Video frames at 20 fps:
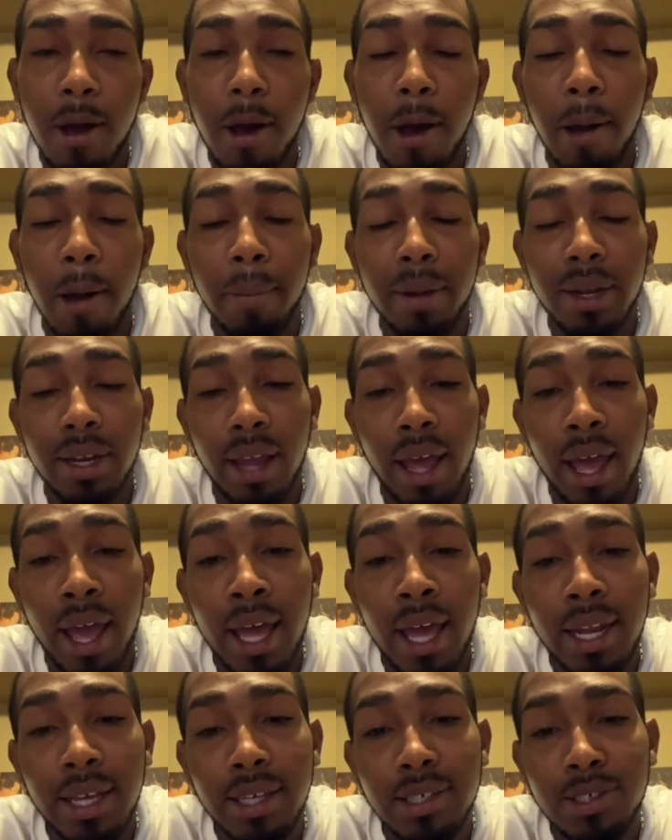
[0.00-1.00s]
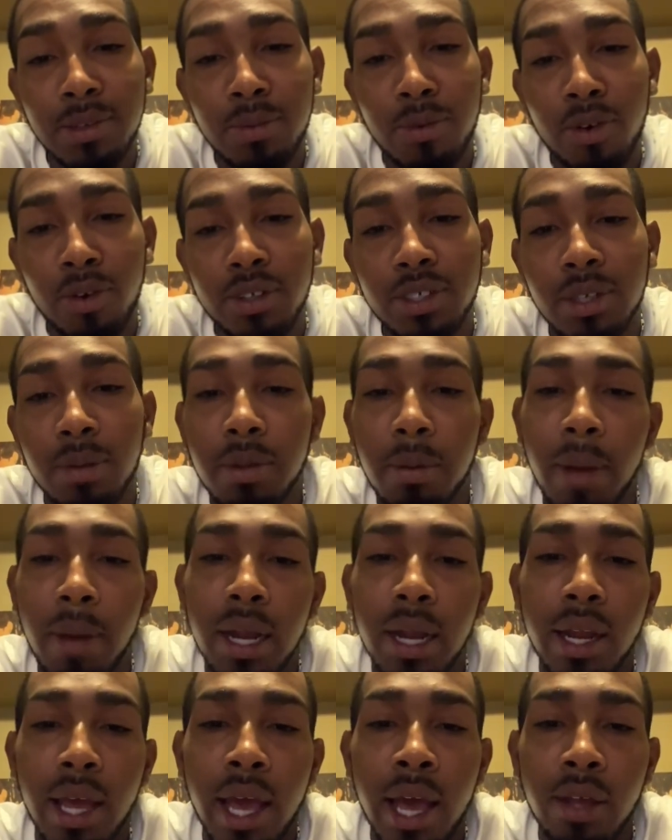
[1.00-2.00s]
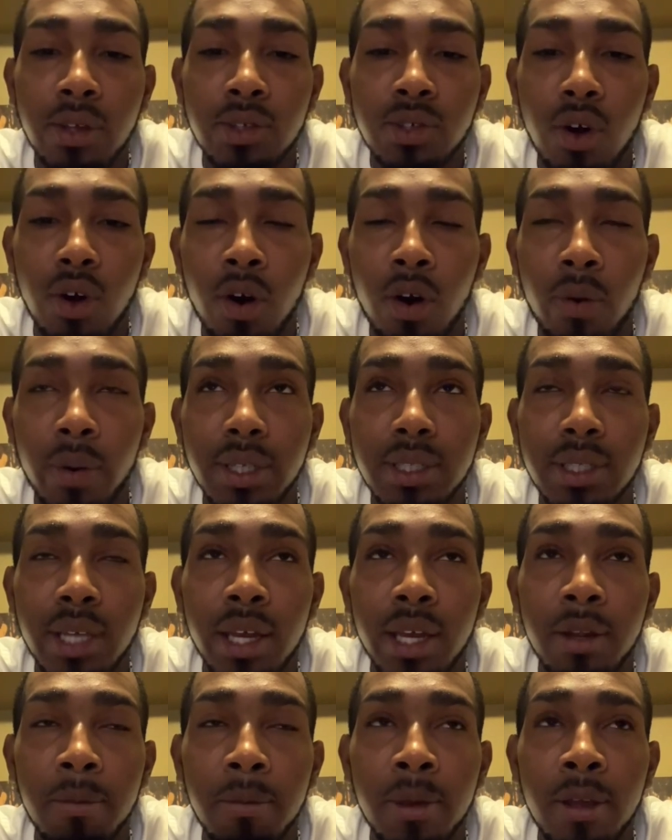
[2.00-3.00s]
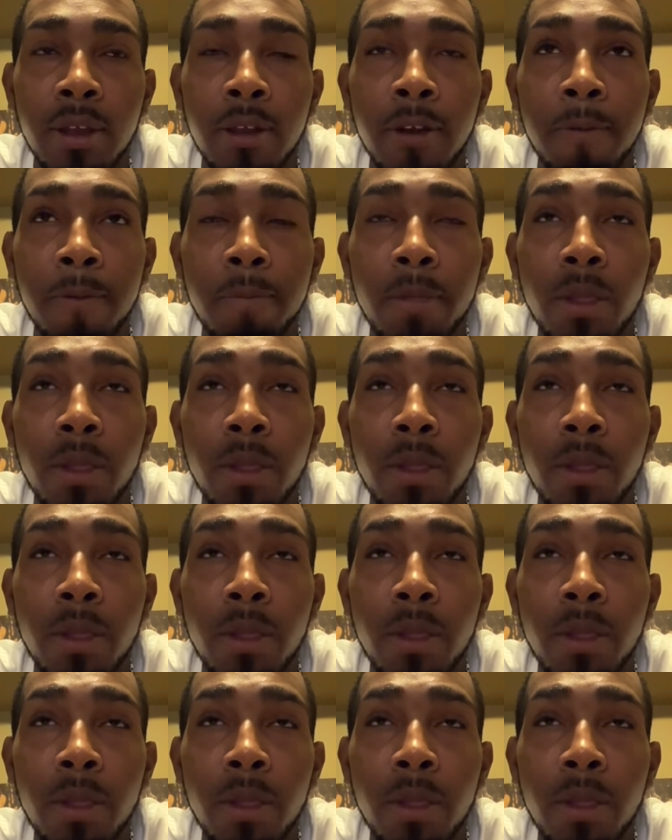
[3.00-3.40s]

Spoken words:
A dadism, or something my dad used to always say to me,